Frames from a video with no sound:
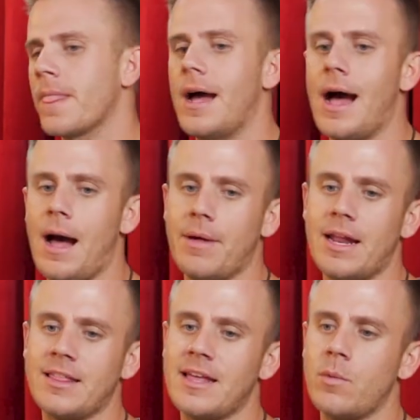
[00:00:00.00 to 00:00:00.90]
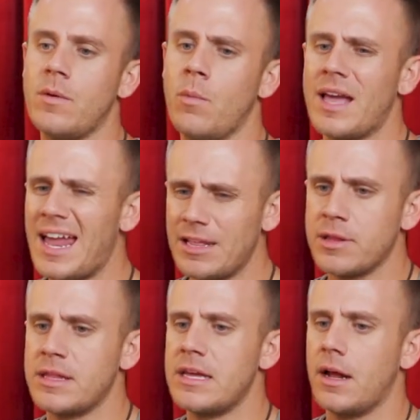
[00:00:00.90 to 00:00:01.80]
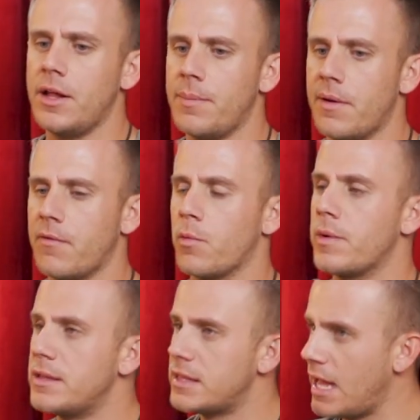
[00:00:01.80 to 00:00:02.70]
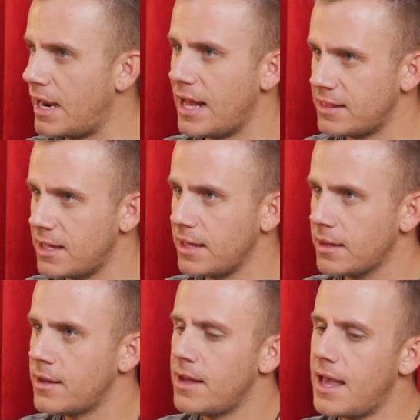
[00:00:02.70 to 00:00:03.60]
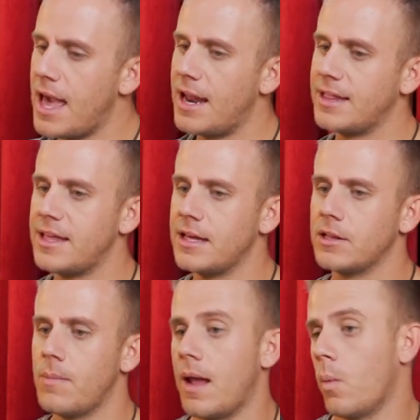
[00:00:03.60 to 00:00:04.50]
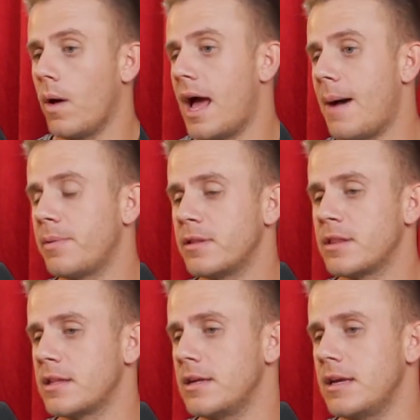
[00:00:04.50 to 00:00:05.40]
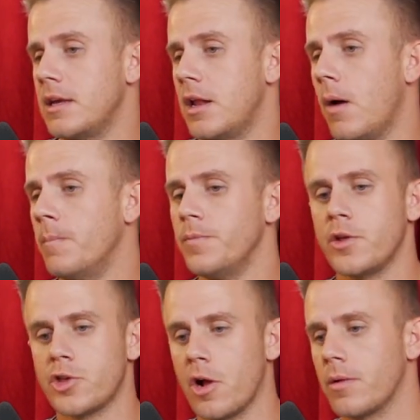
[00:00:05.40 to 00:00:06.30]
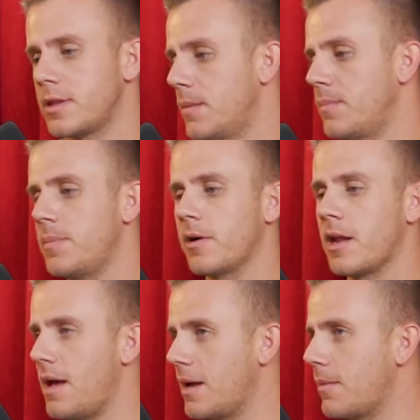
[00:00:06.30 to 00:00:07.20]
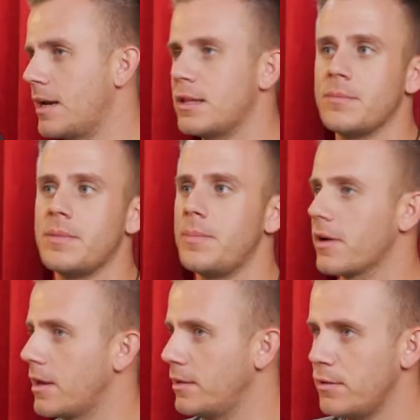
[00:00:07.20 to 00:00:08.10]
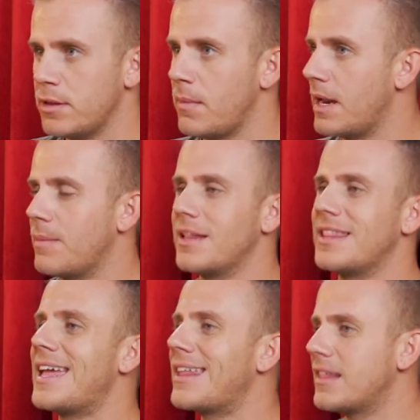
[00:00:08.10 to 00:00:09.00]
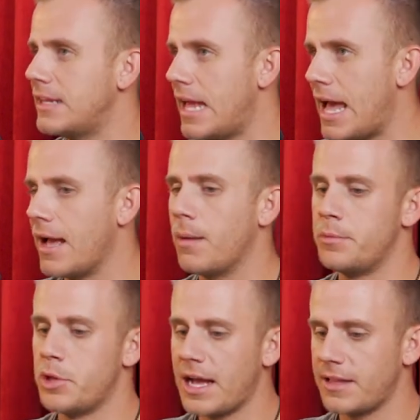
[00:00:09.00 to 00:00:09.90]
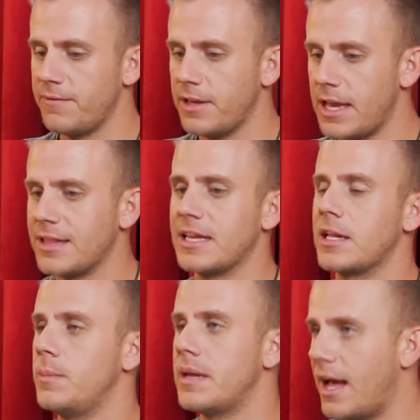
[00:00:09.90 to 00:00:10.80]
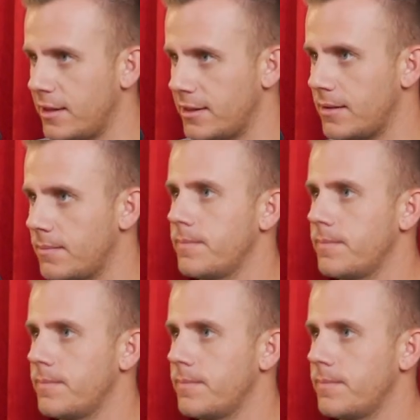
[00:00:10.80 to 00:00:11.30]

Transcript: And I think we kind of just need a little bit of a reset, I think. And I think no matter what happens, you know, sure, some people are going to make money, some people are going to lose money, but at the end of the day, objectively, I think it'll be healthy.